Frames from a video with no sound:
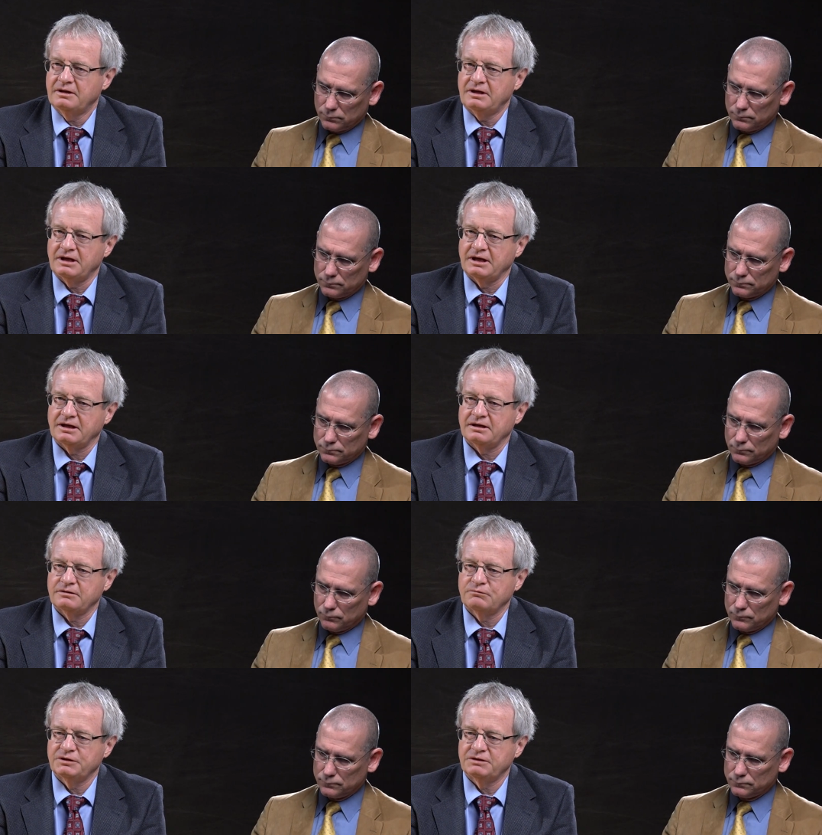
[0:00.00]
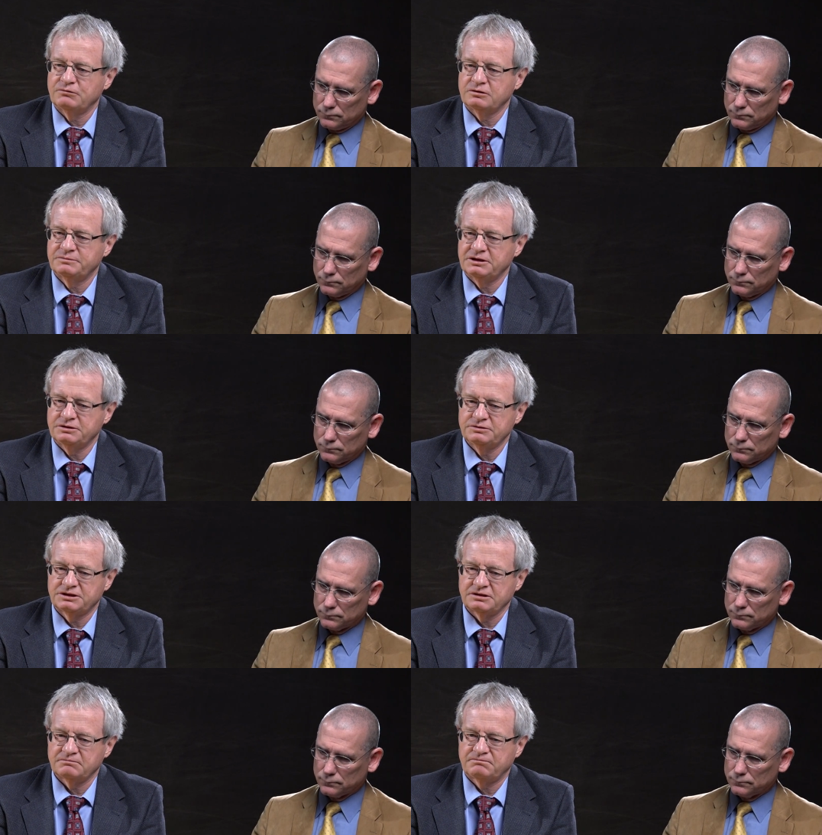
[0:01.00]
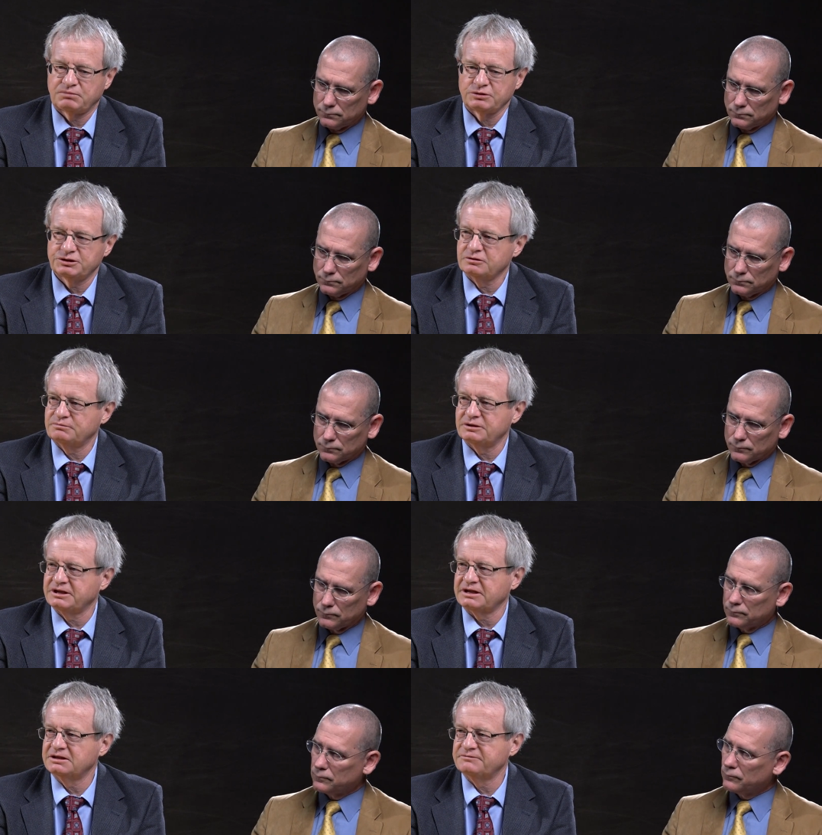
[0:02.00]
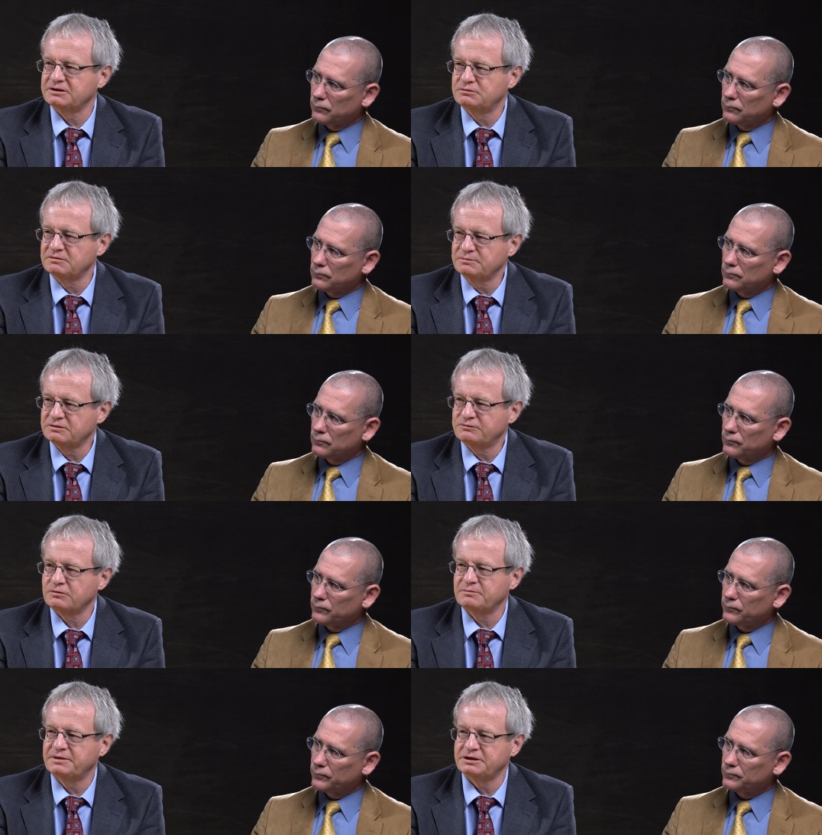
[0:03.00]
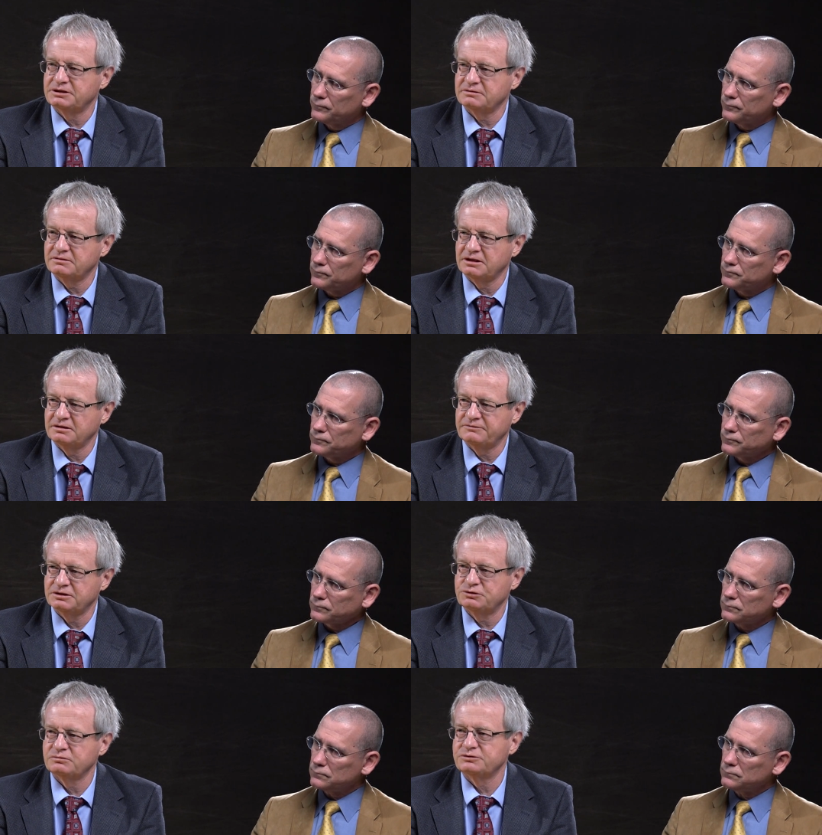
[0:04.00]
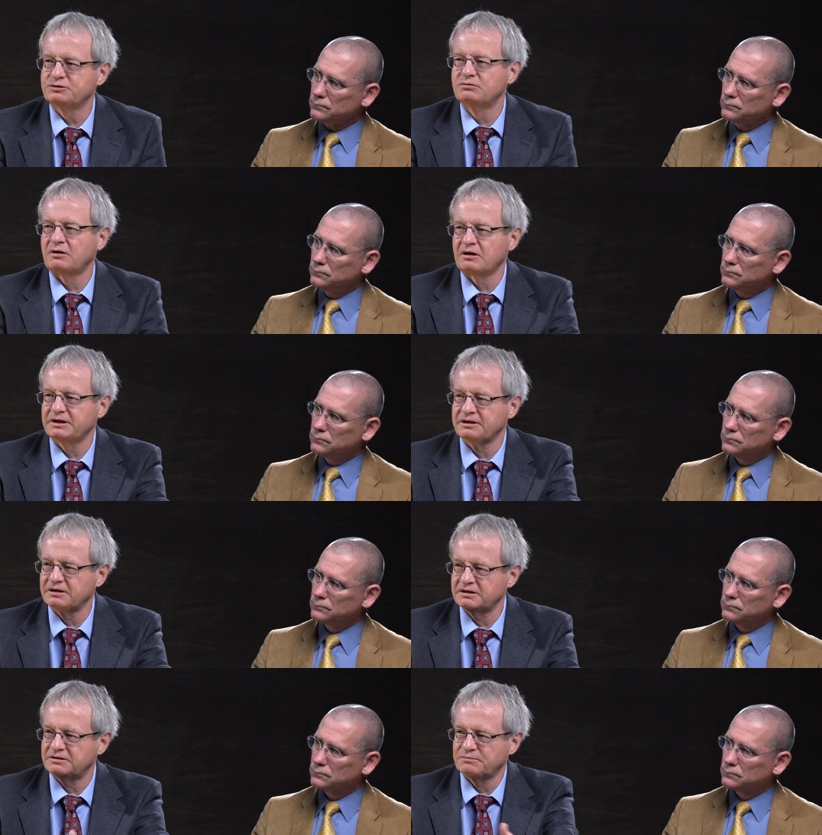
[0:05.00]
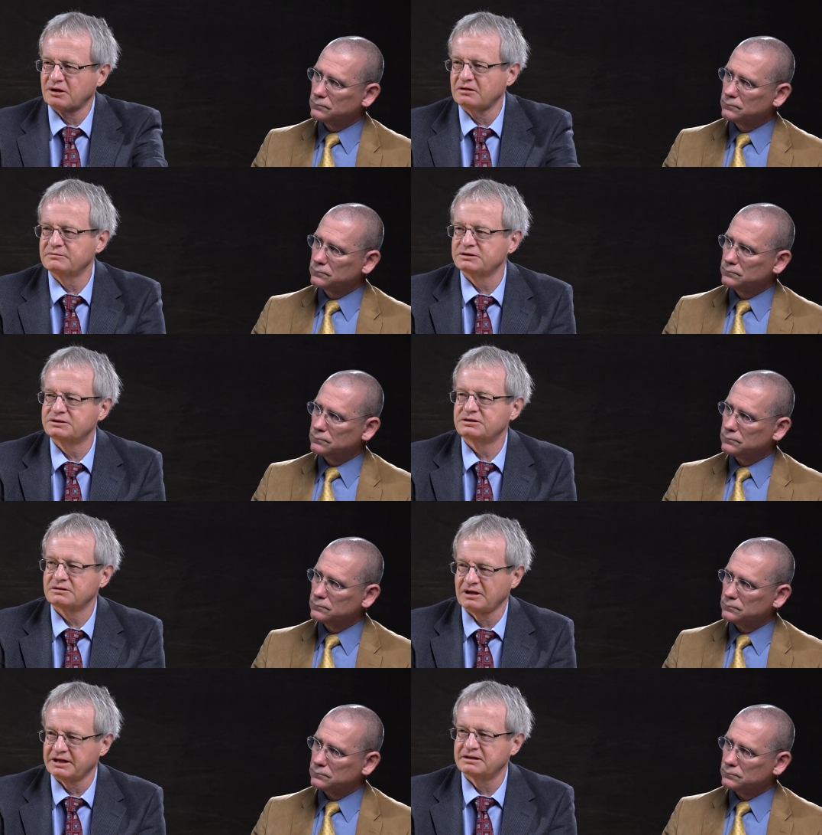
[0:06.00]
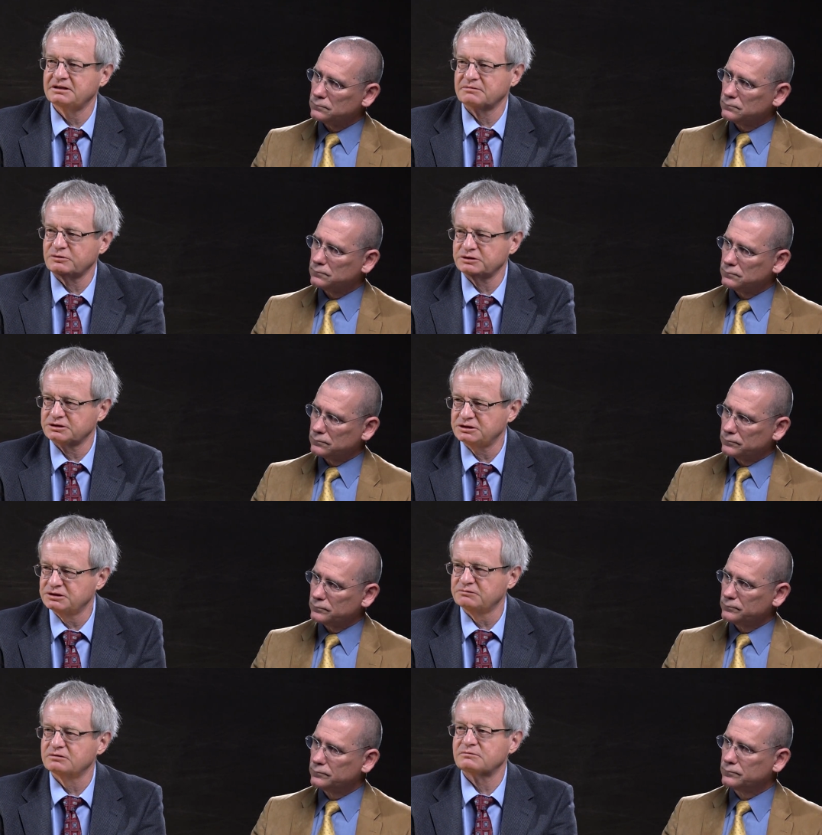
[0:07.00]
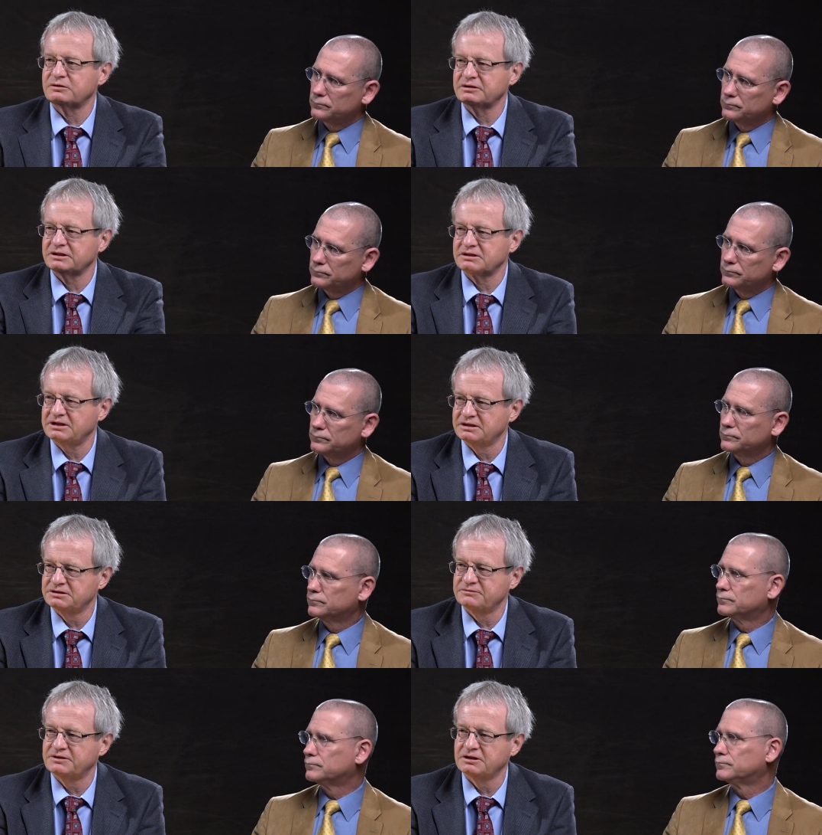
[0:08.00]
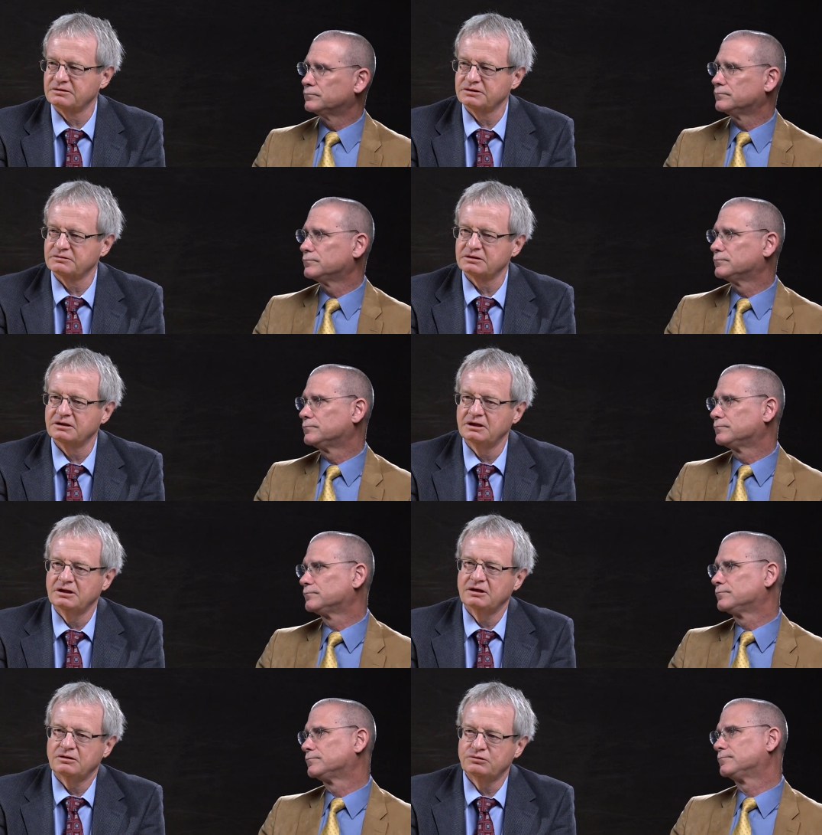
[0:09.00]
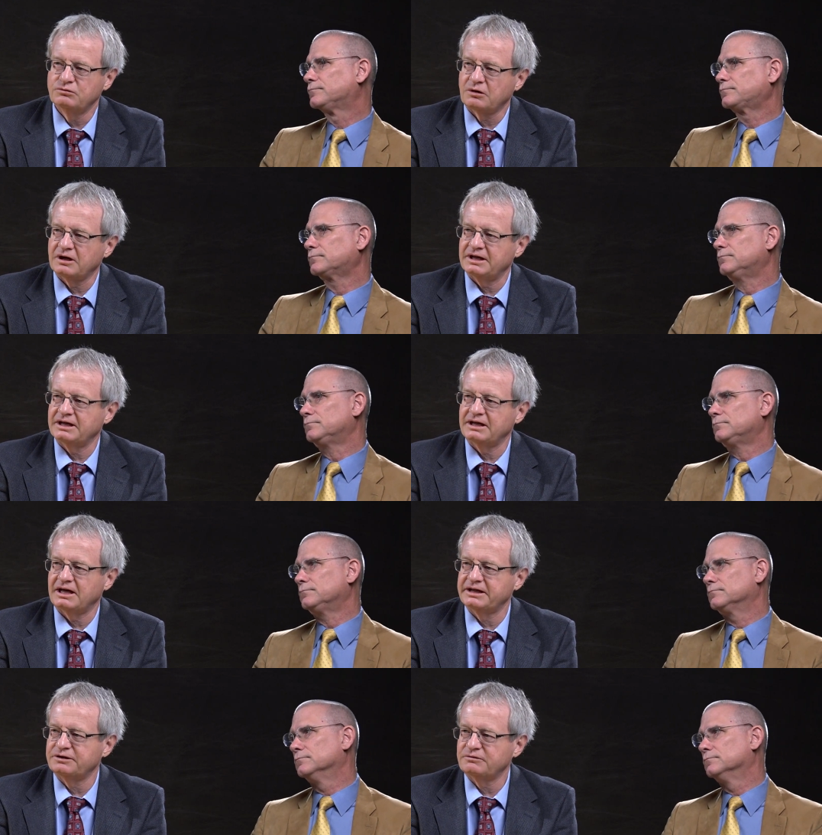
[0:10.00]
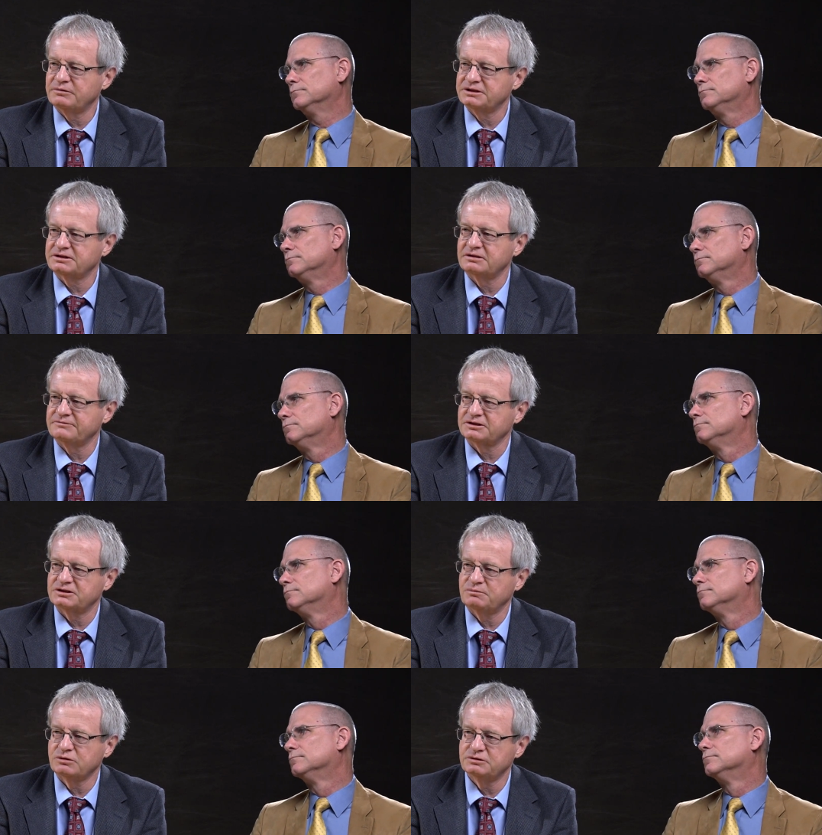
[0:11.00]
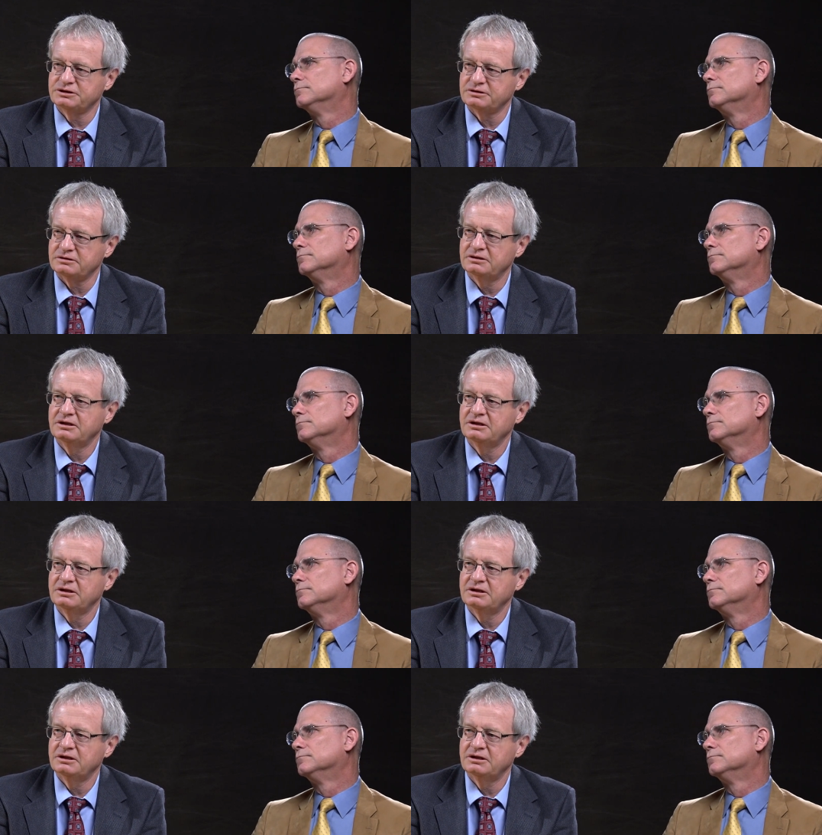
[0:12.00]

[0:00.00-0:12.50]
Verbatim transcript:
Speaker 1: and we will be using personal protective equipment for patient individuals who are in the departments like the emergency room or the intensive care unit who are at a higher risk of exposure